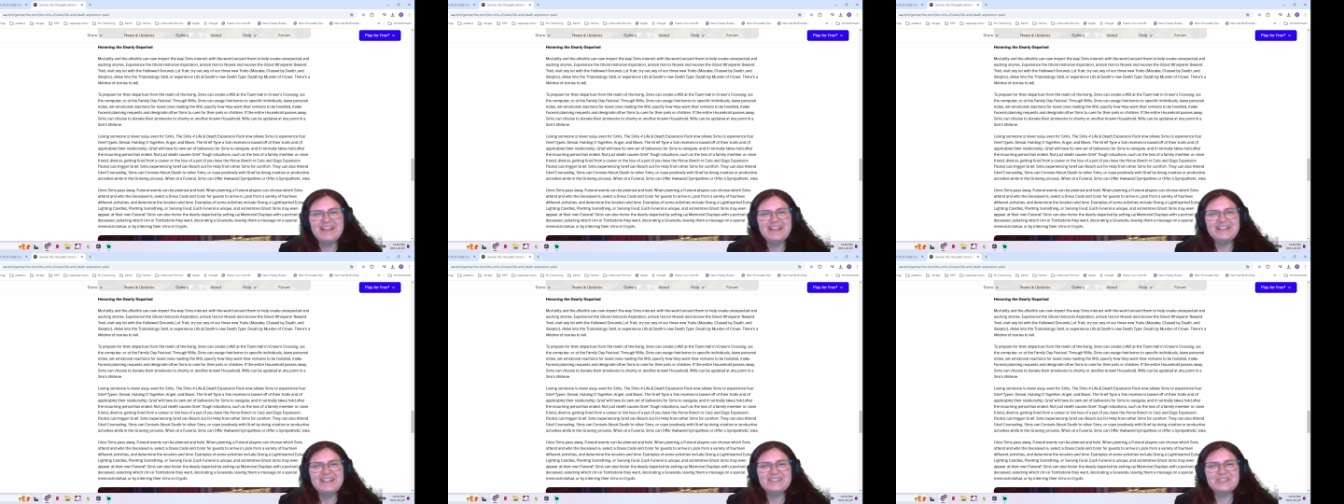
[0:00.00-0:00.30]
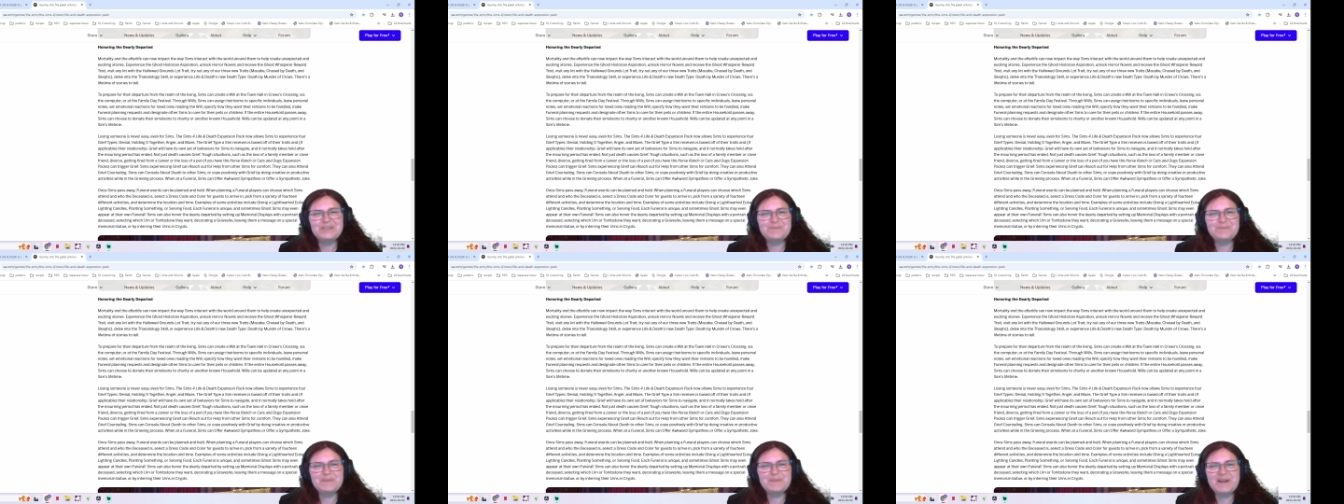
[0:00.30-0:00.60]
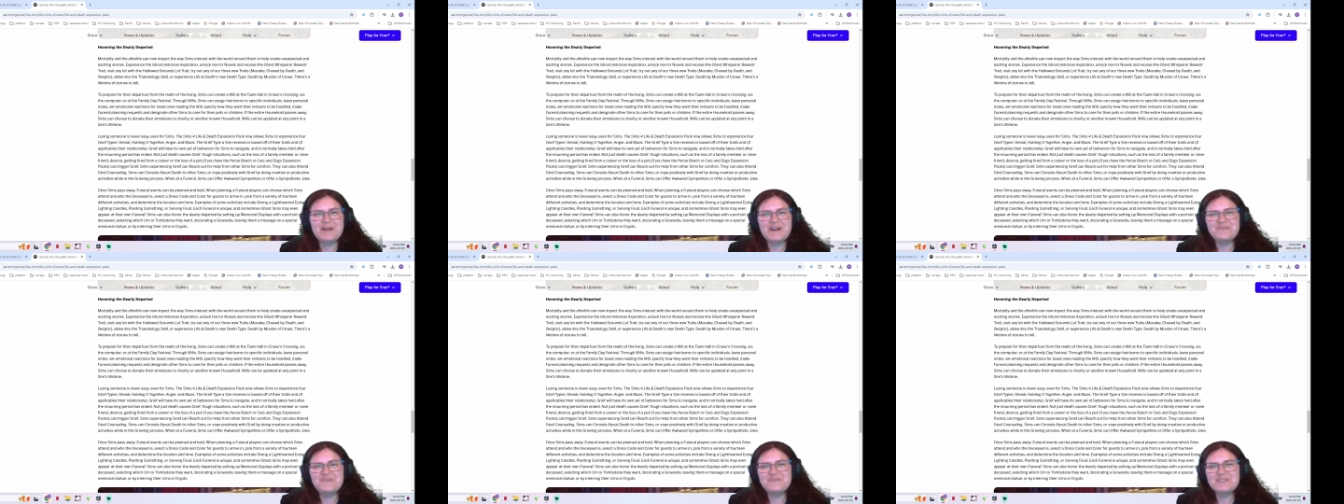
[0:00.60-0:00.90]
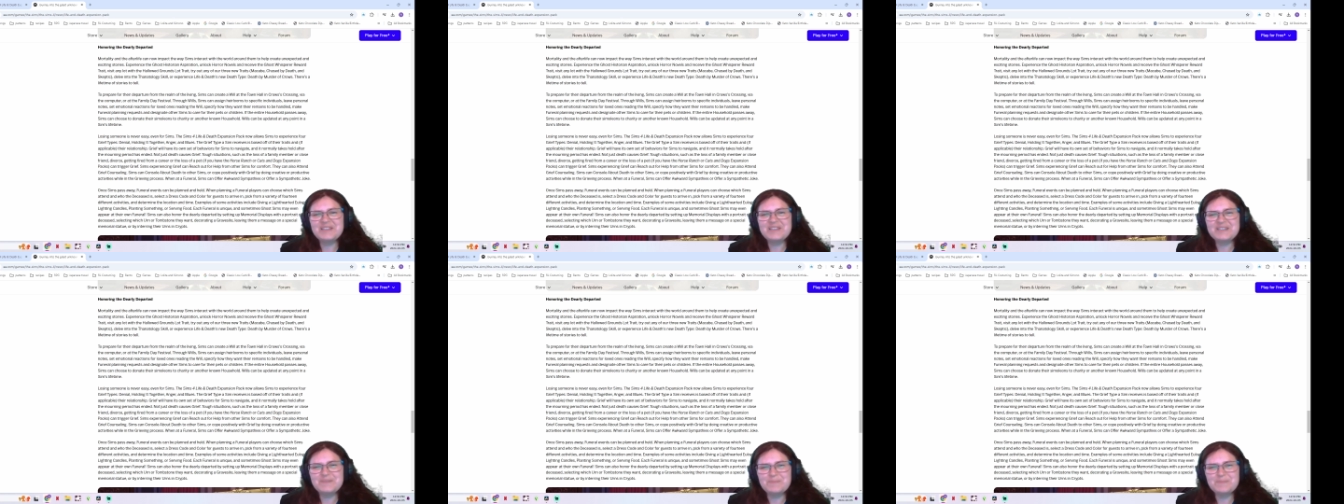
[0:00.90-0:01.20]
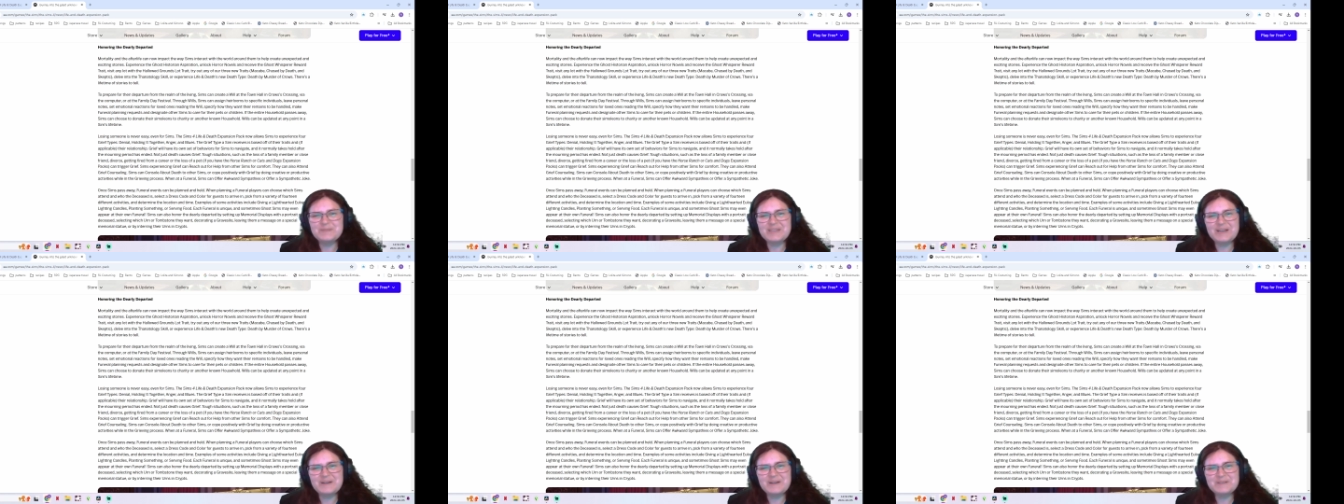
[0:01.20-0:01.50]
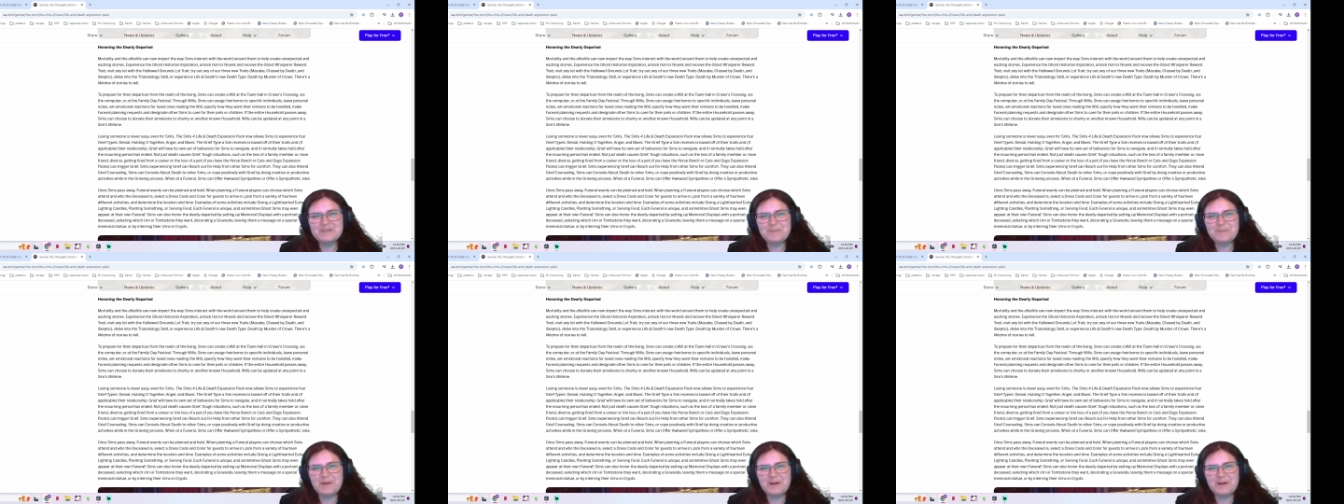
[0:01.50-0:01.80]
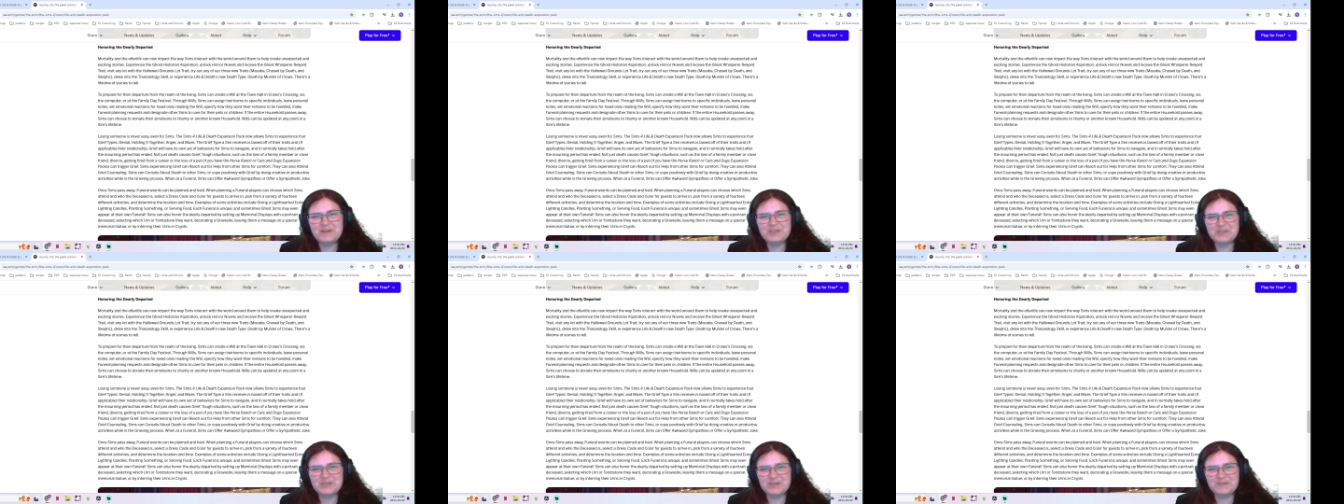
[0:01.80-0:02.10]
to prepare for the de- their
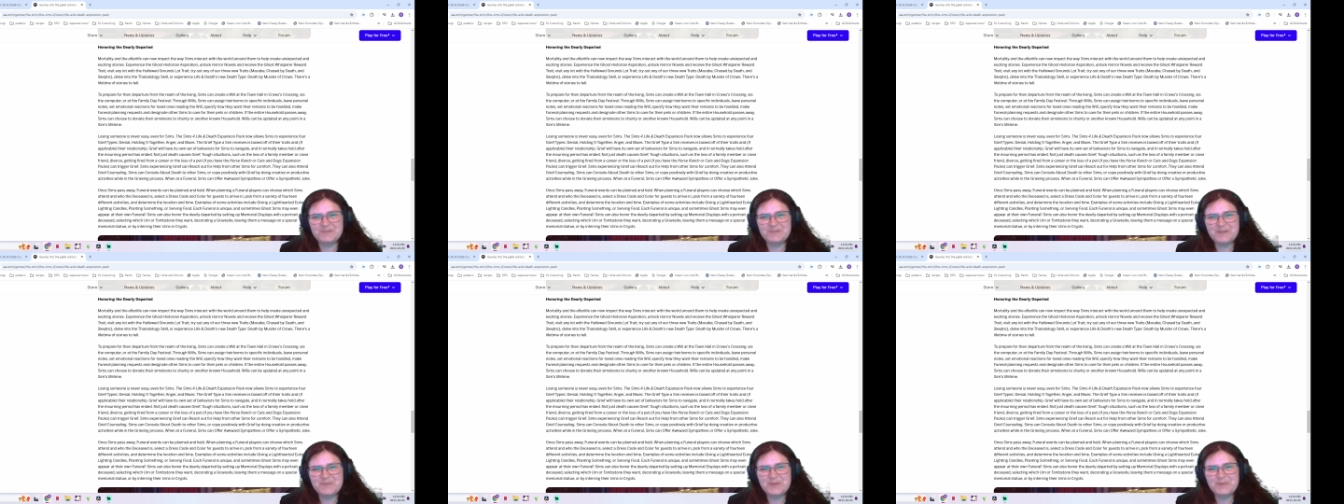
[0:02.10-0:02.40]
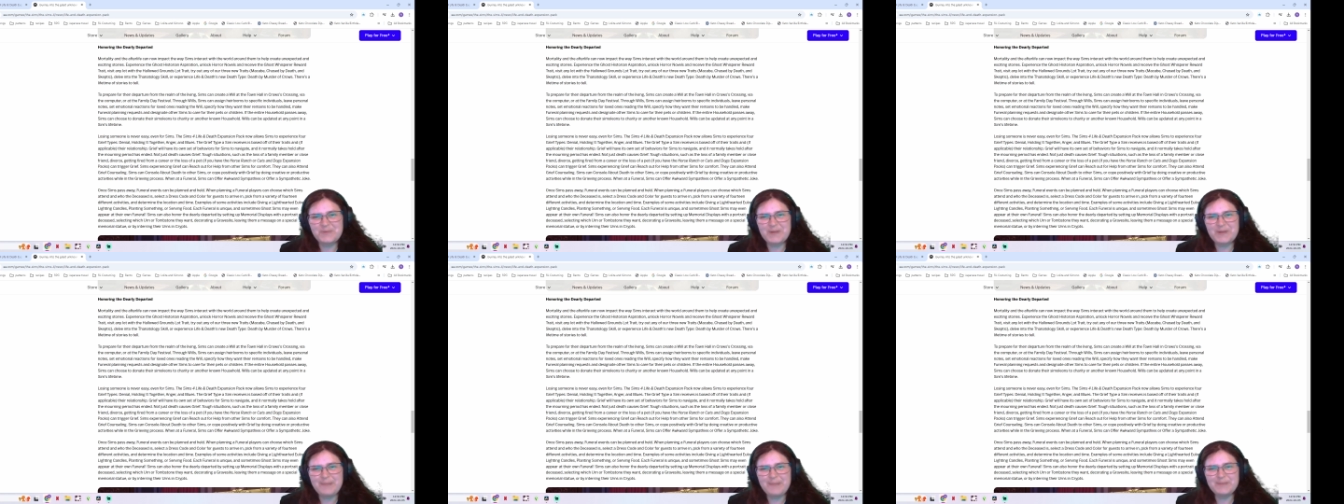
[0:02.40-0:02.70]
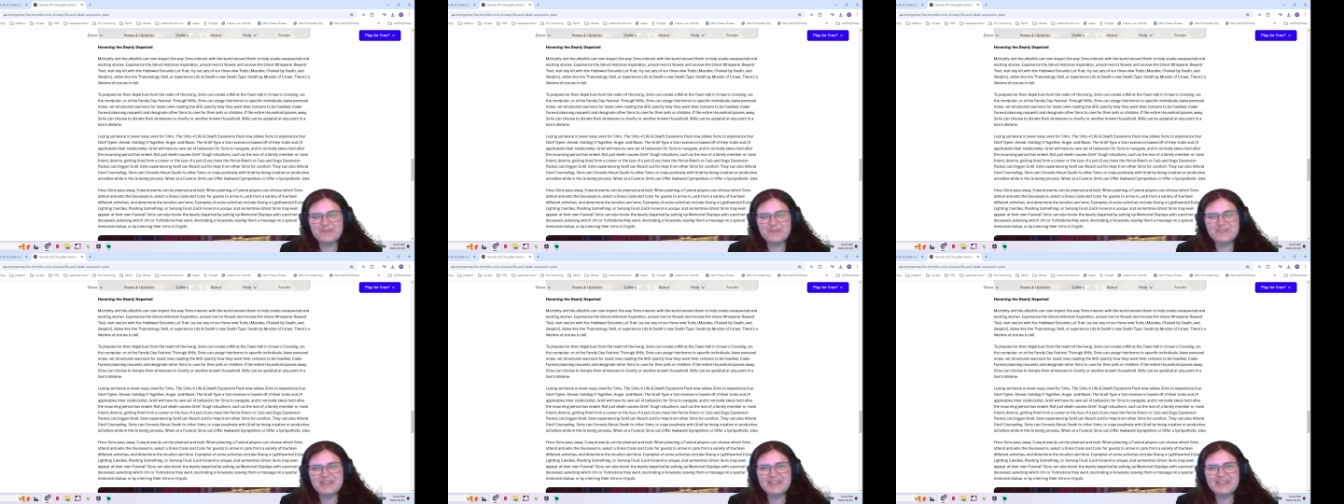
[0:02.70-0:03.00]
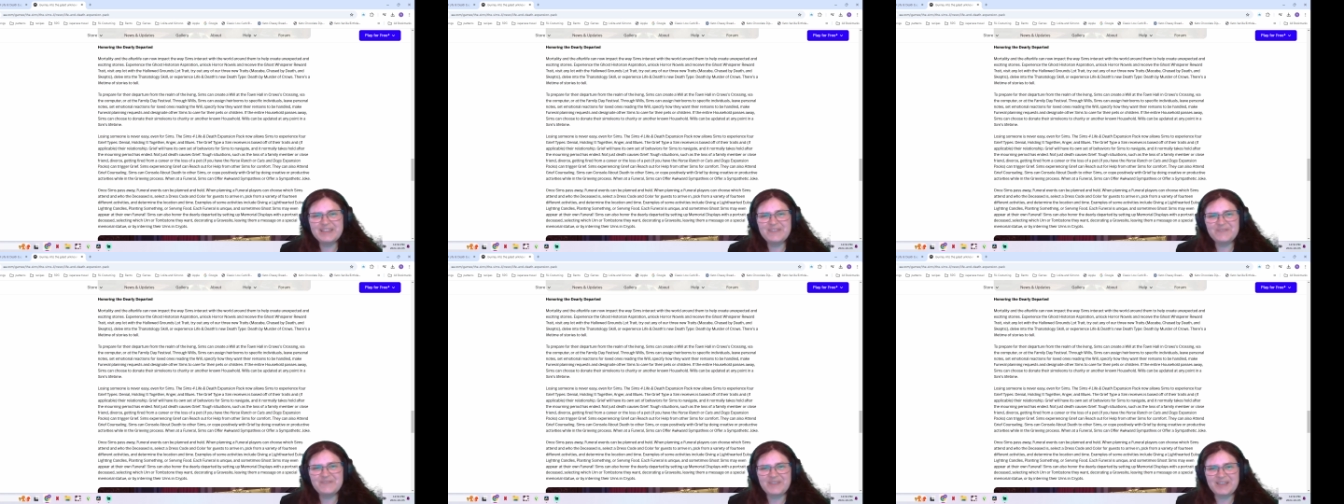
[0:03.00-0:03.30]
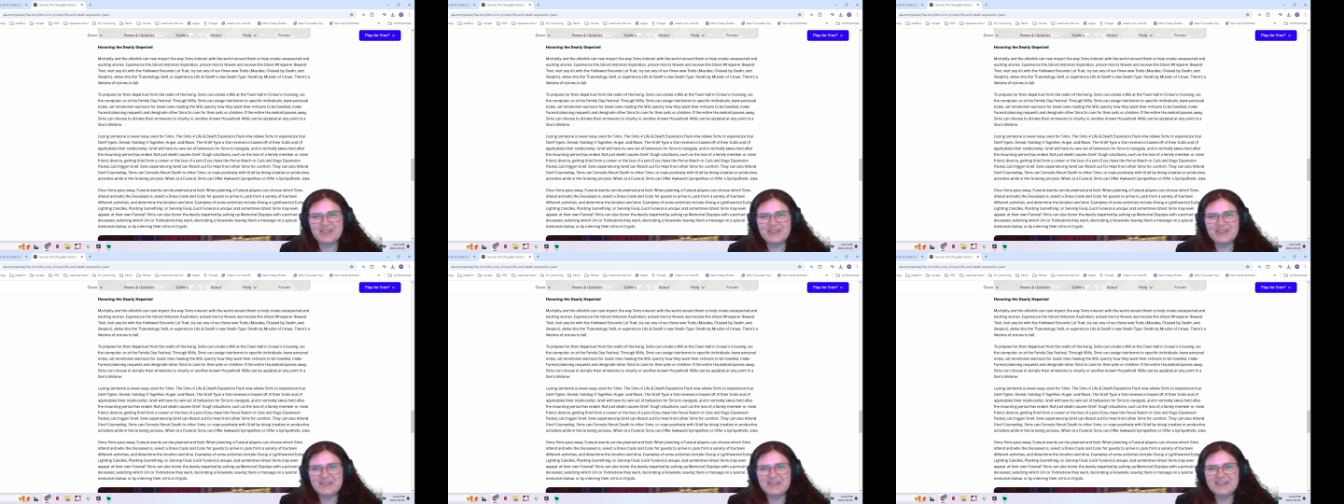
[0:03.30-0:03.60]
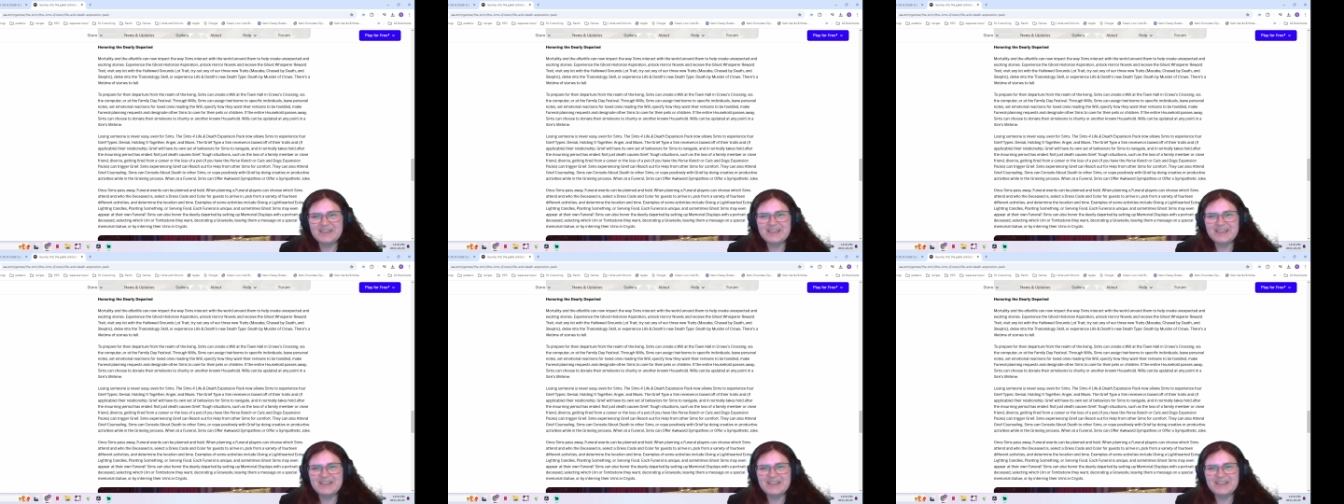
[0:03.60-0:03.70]
departure from the realm of the living,